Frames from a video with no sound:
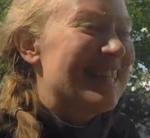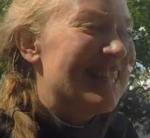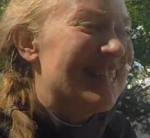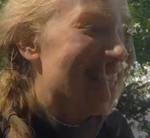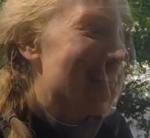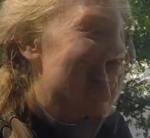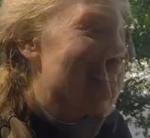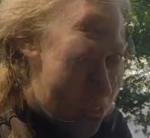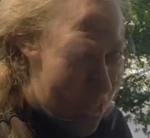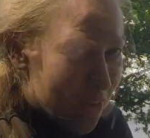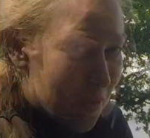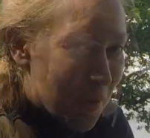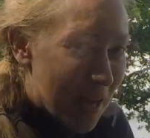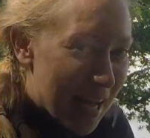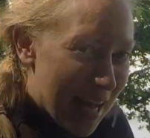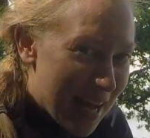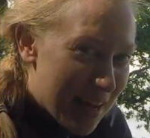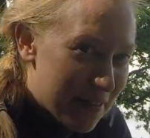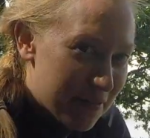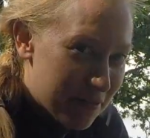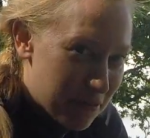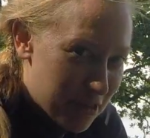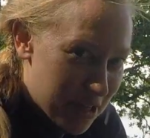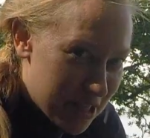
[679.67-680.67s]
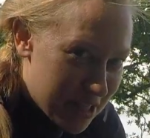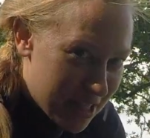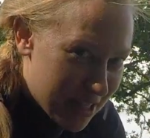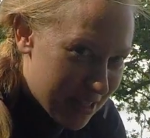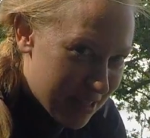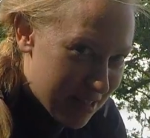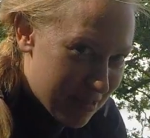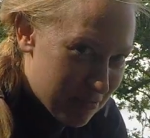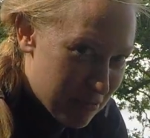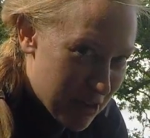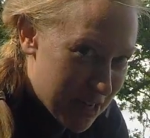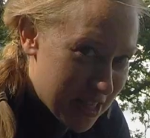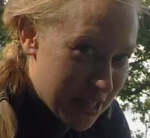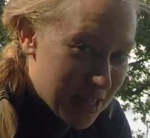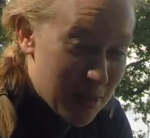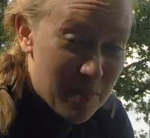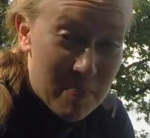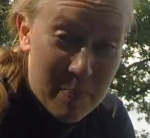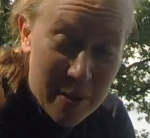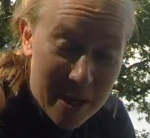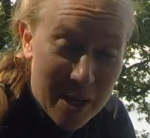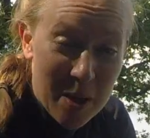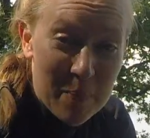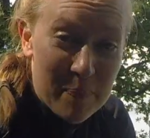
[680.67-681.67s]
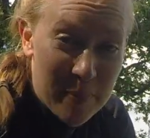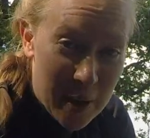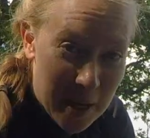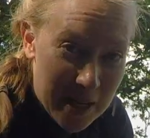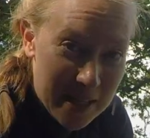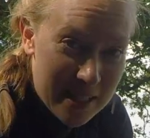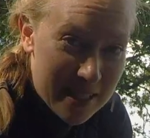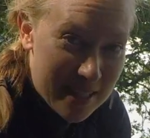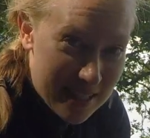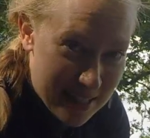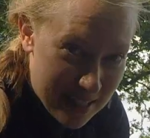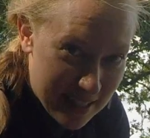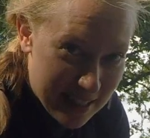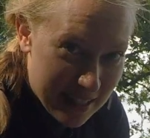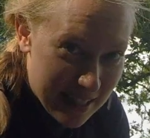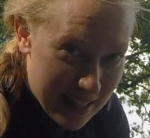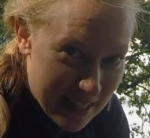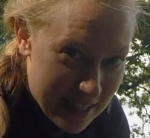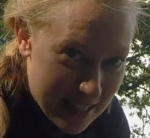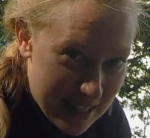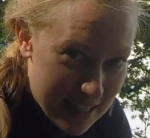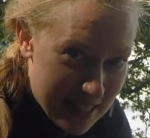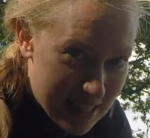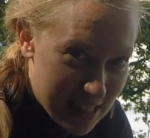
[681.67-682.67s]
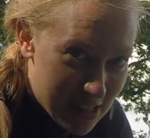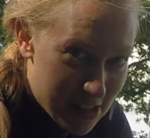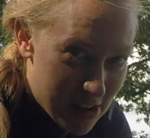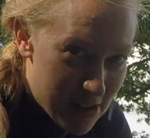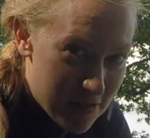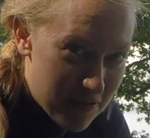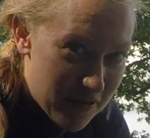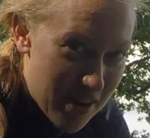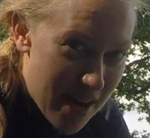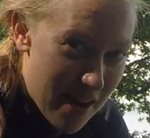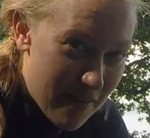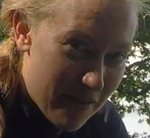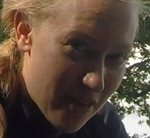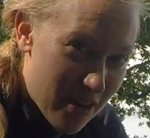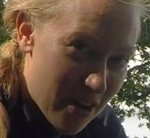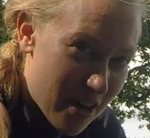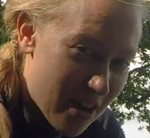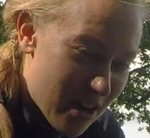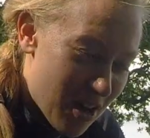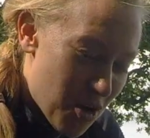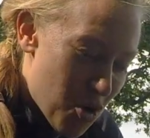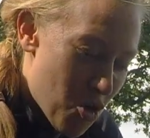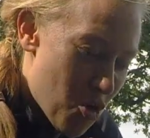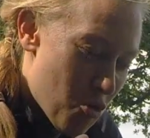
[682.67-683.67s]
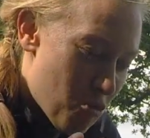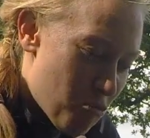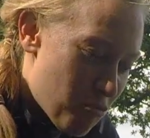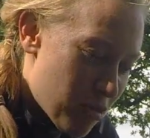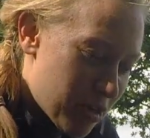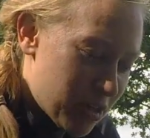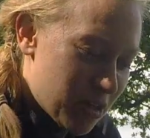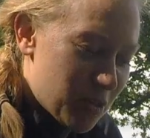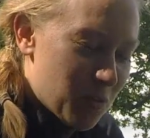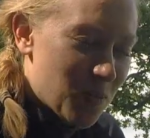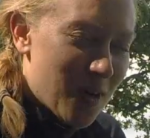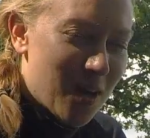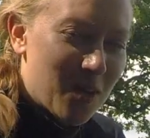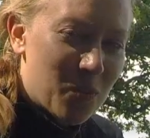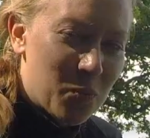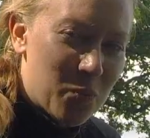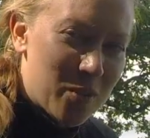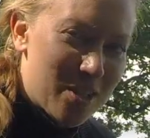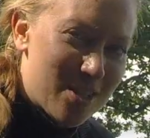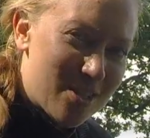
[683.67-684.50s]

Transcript: Although I have ridden bigger bikes than this, I've never ridden one with